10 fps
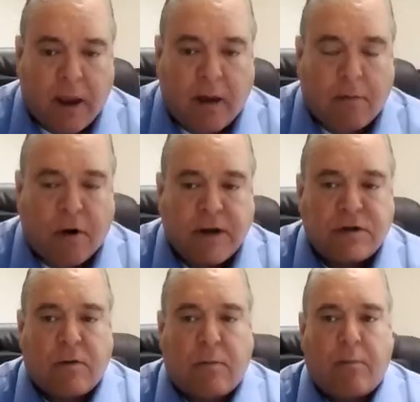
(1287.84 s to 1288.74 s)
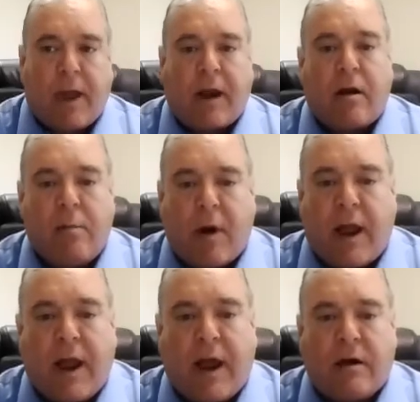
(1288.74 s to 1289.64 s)
appraisal back on
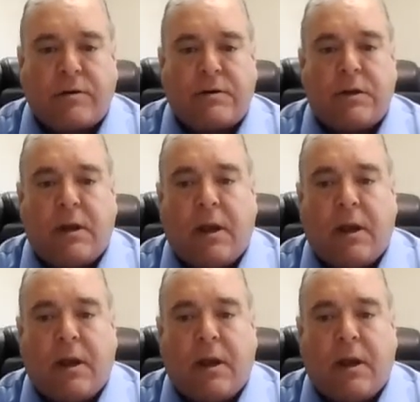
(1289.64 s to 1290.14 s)
my house,